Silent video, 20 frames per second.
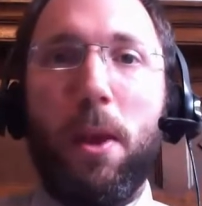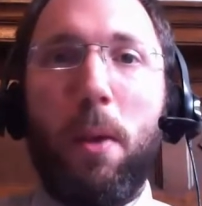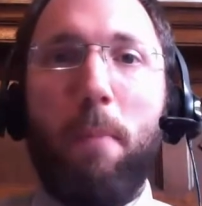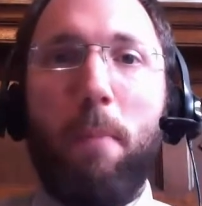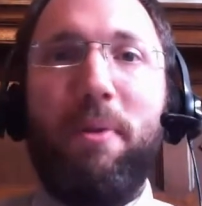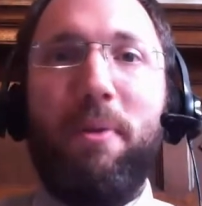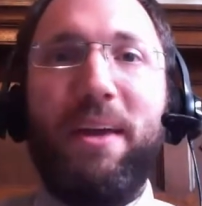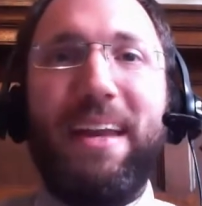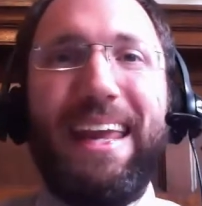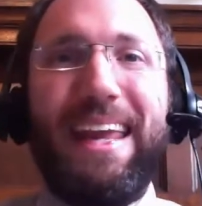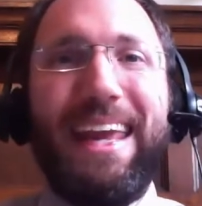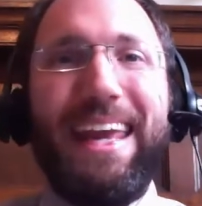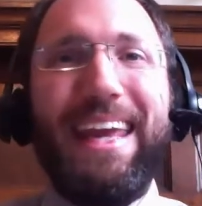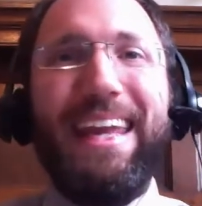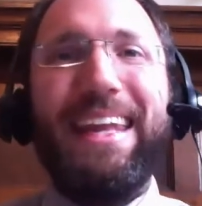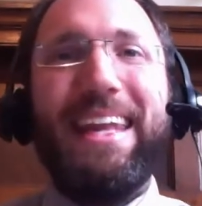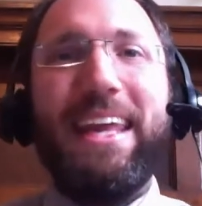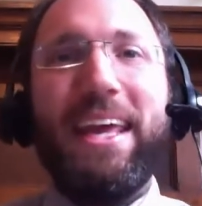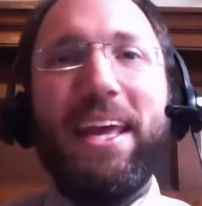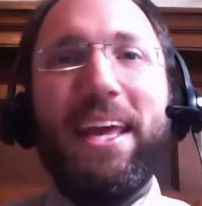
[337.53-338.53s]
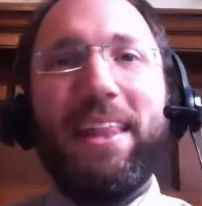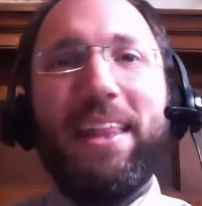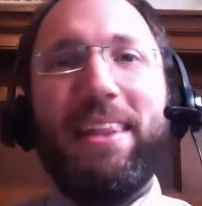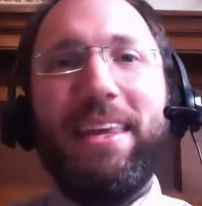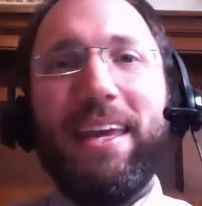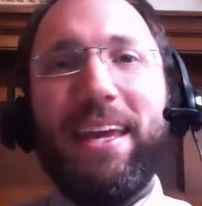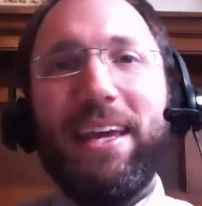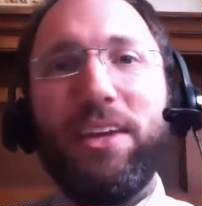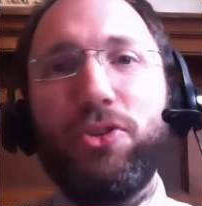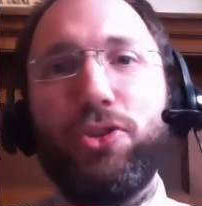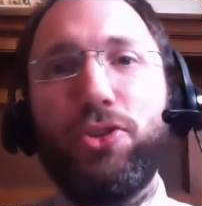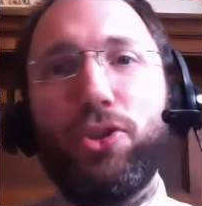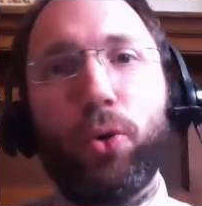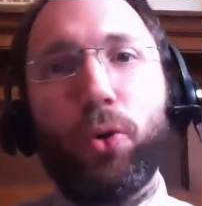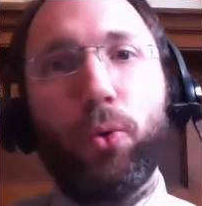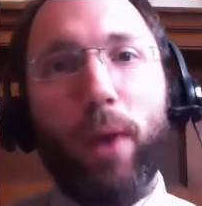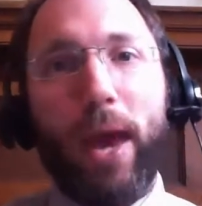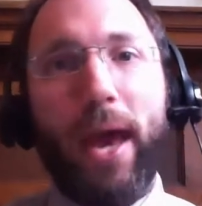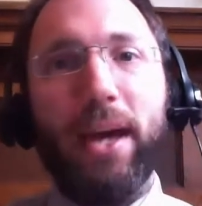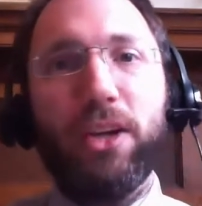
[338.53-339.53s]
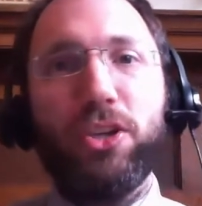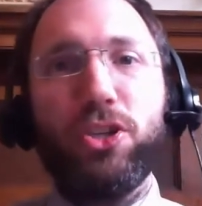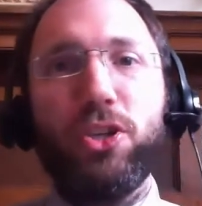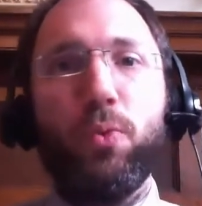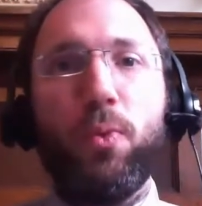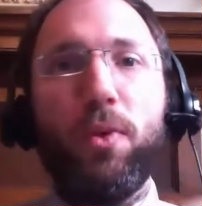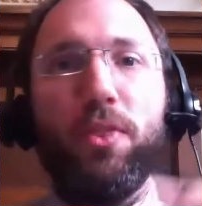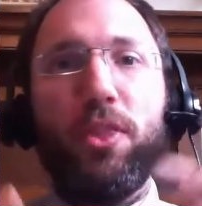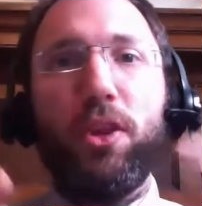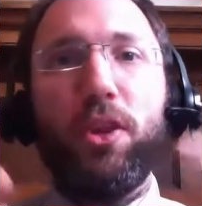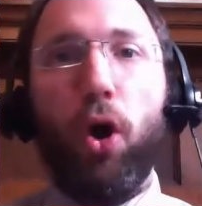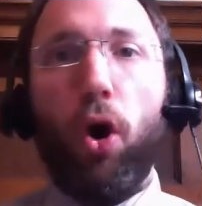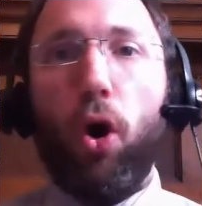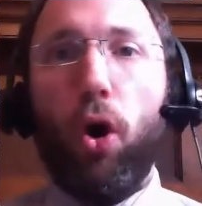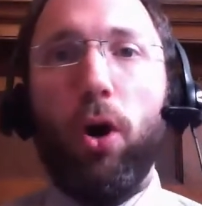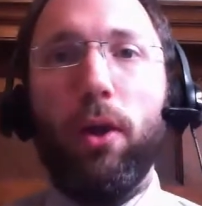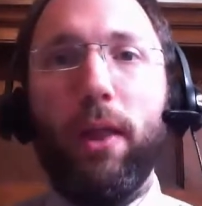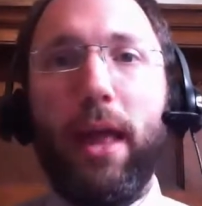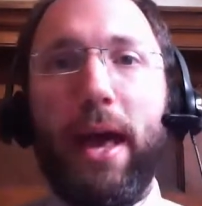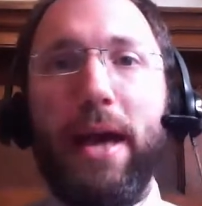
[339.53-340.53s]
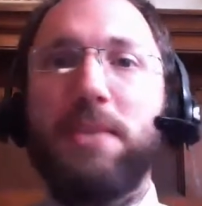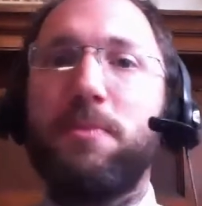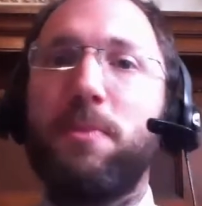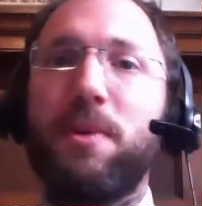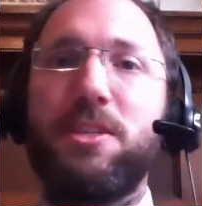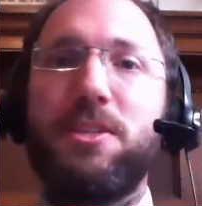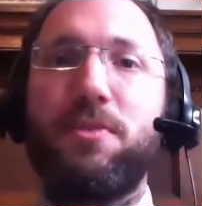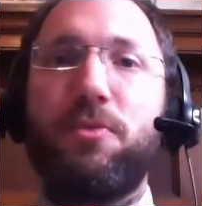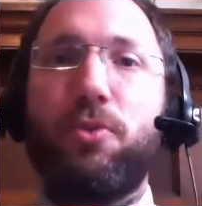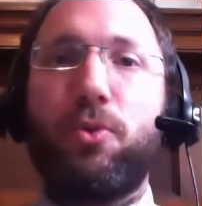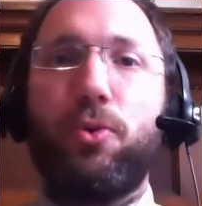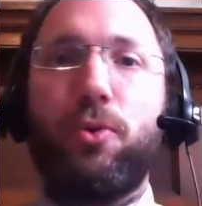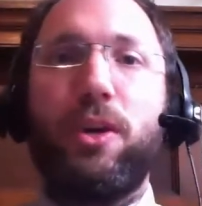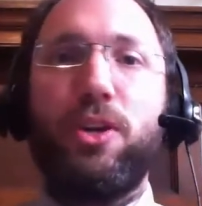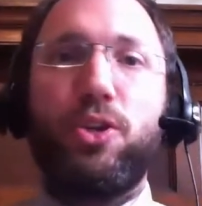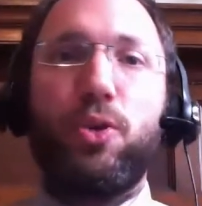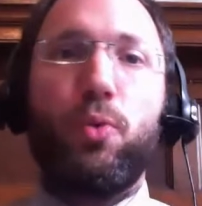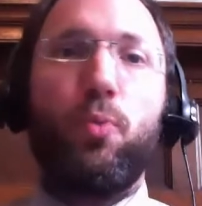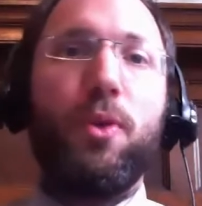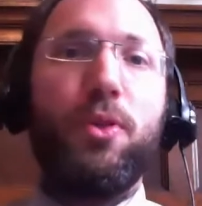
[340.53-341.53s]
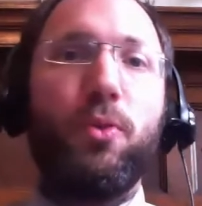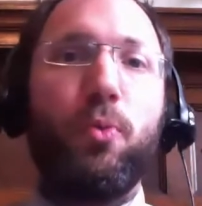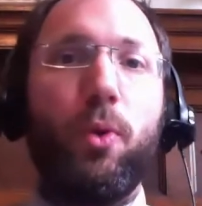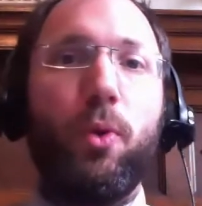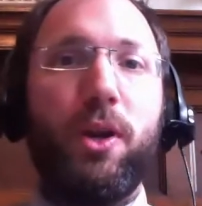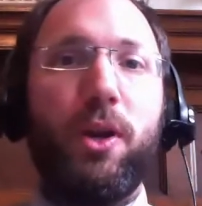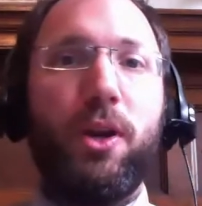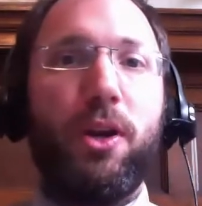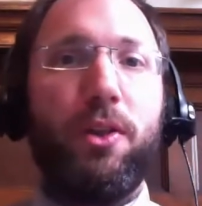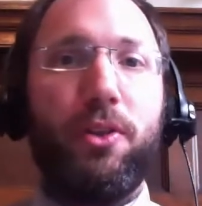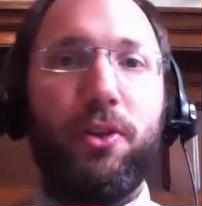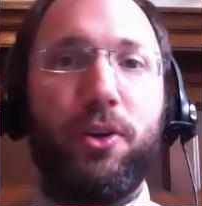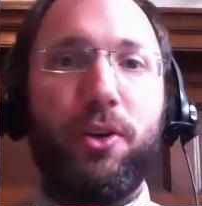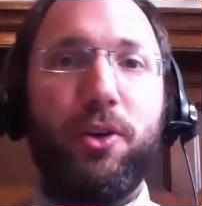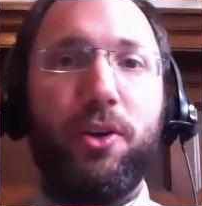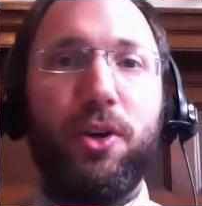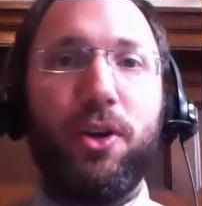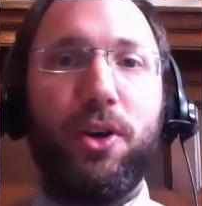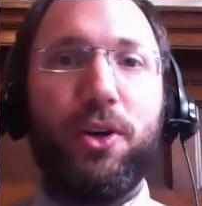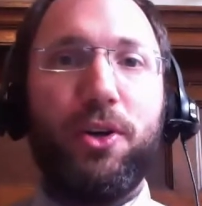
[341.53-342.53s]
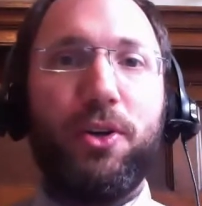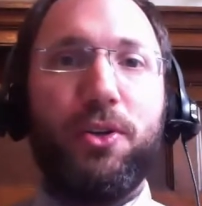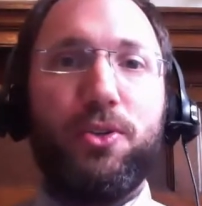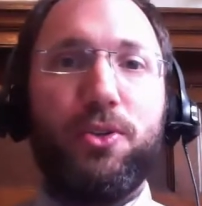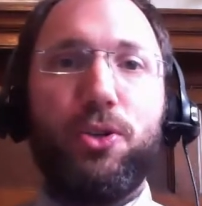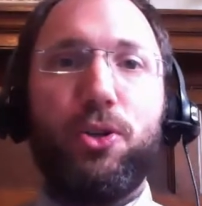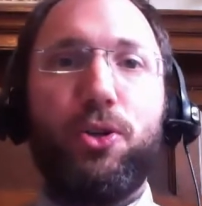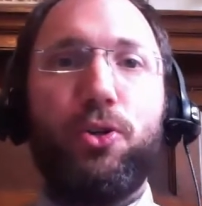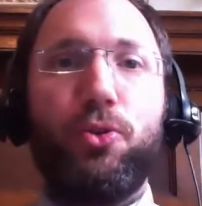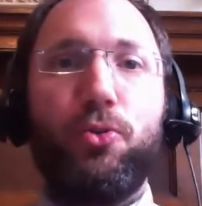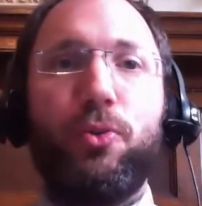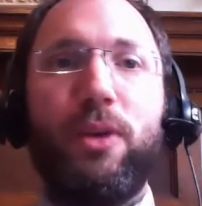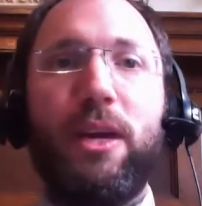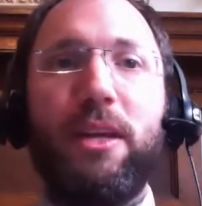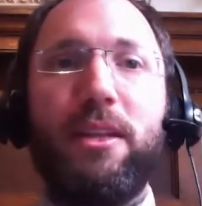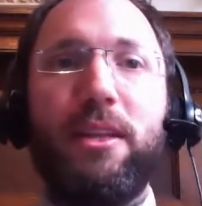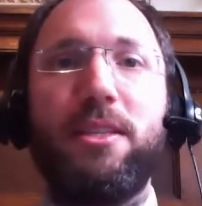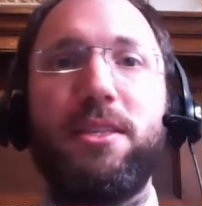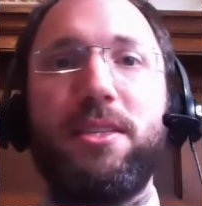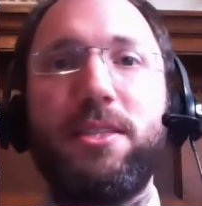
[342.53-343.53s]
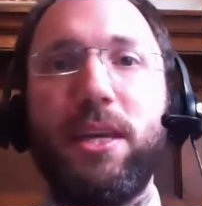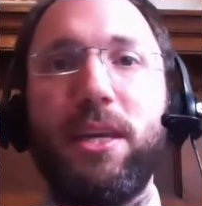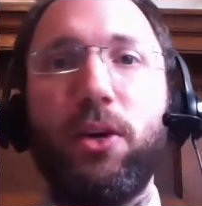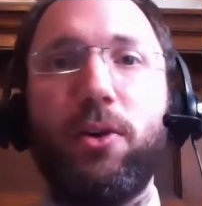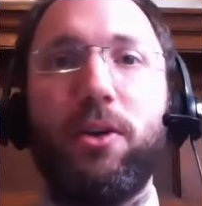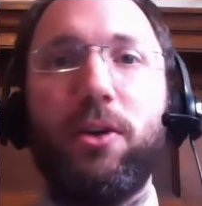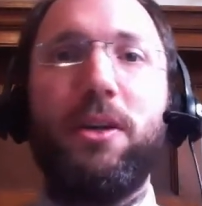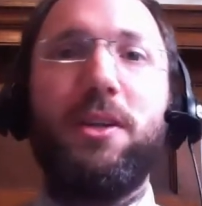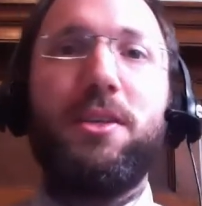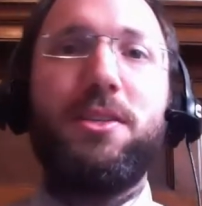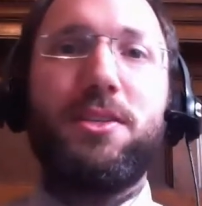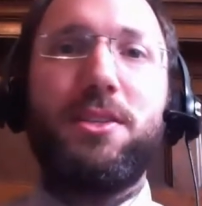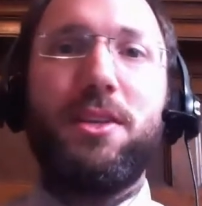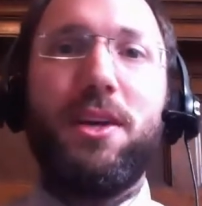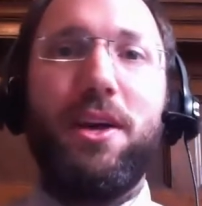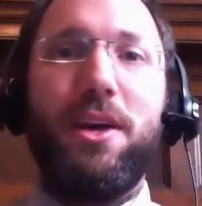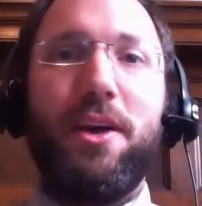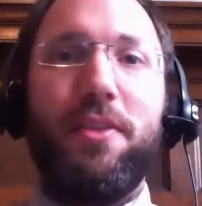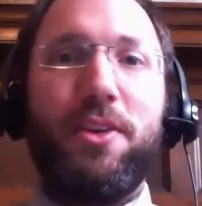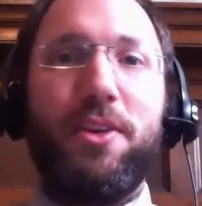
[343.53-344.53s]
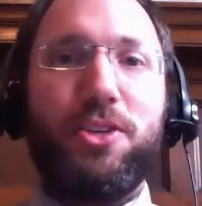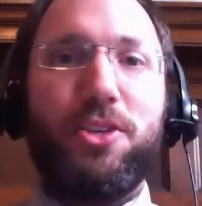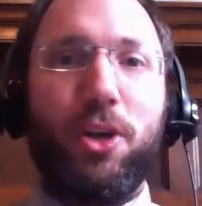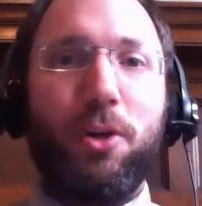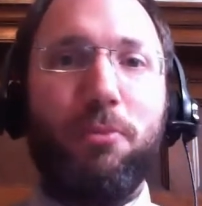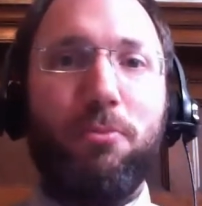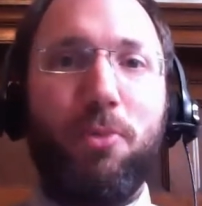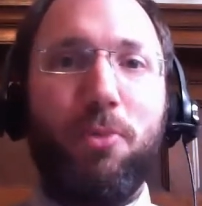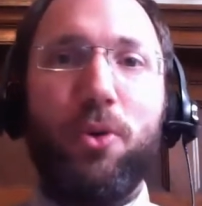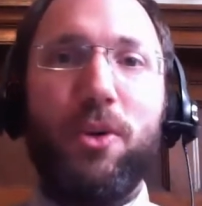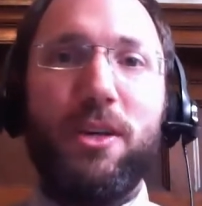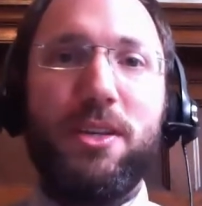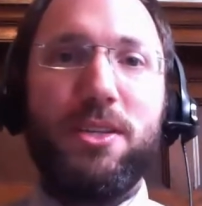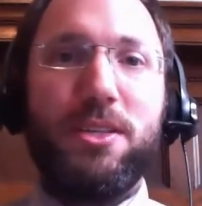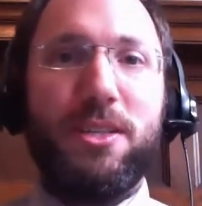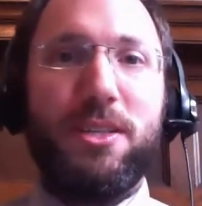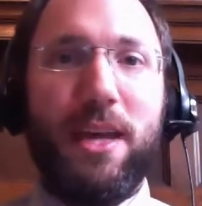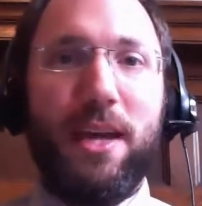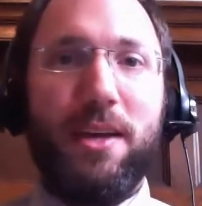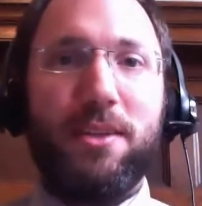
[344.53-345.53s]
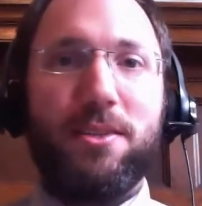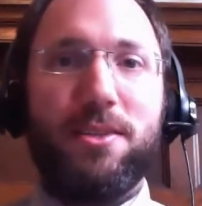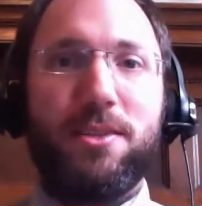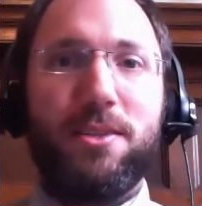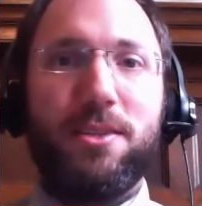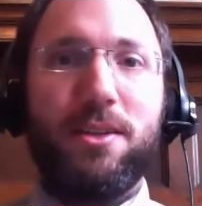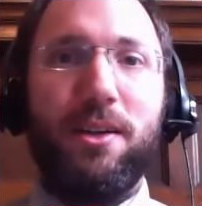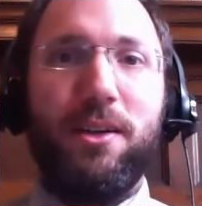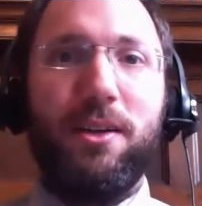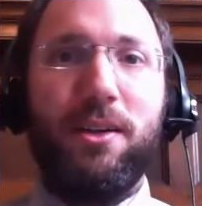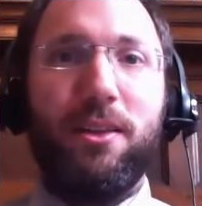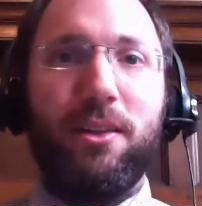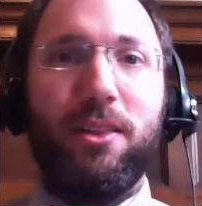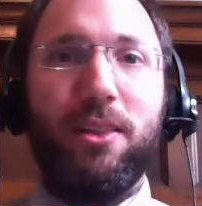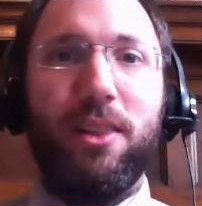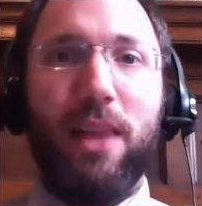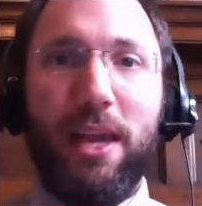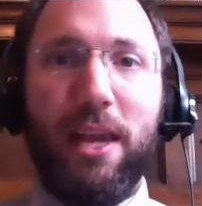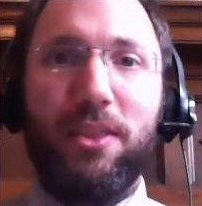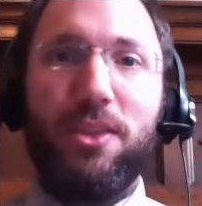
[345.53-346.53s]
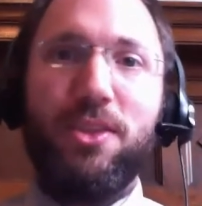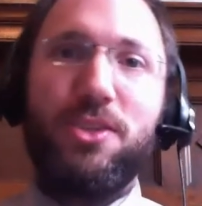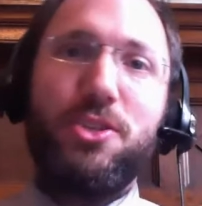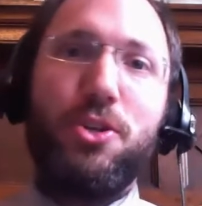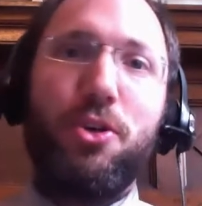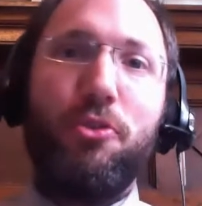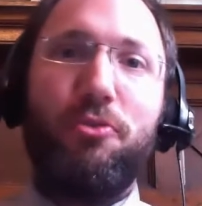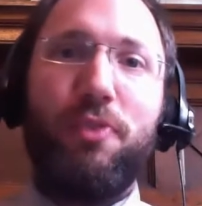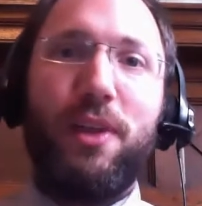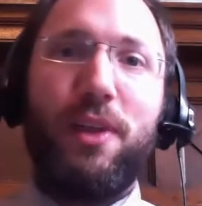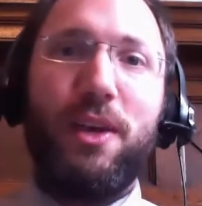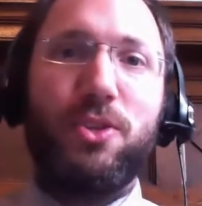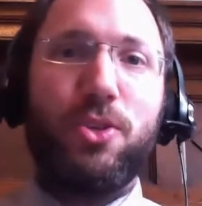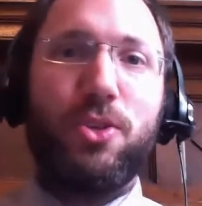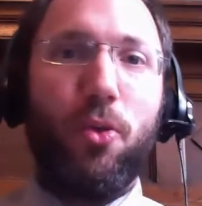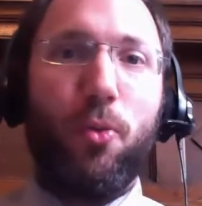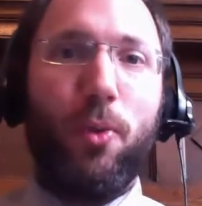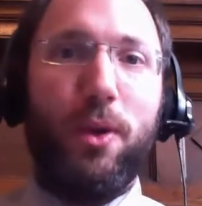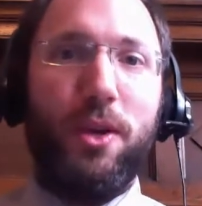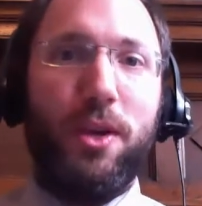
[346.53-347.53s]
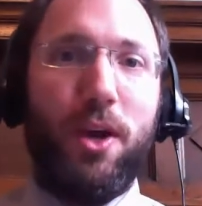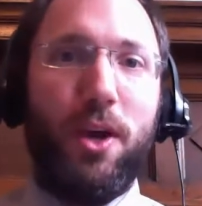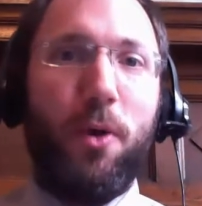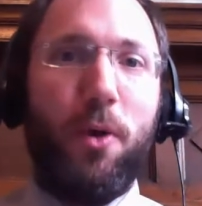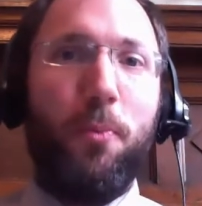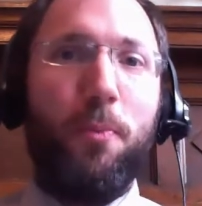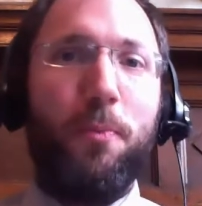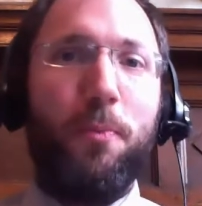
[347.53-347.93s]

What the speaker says: but in the interaction within all aspects of creation with one another, to create this synchronous, this harmonious dance, like the snowflakes on the window.